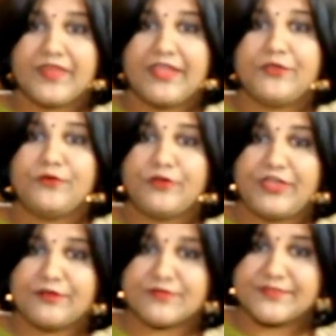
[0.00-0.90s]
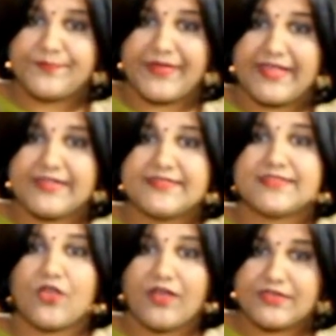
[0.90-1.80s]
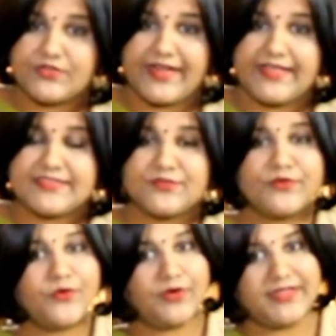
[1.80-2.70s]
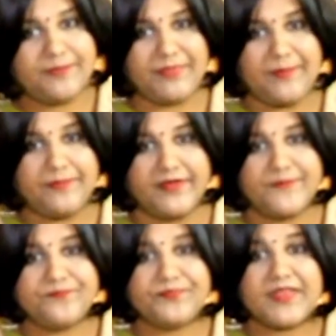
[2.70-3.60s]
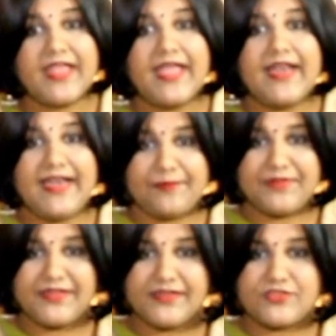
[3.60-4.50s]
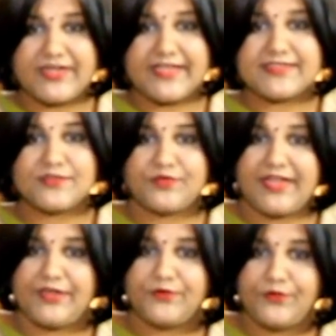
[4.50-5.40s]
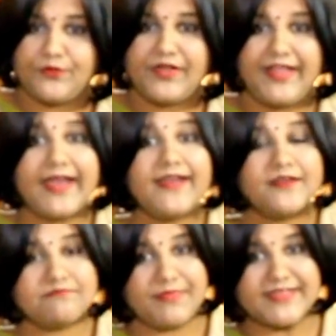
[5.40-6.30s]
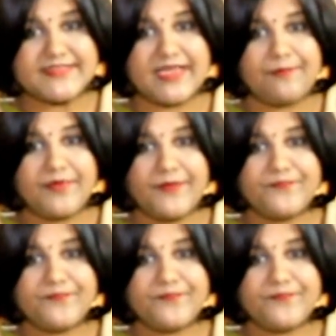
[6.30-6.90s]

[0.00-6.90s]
You could use bins or trays to hold the paper. Label the trays so that you don't get mixed up.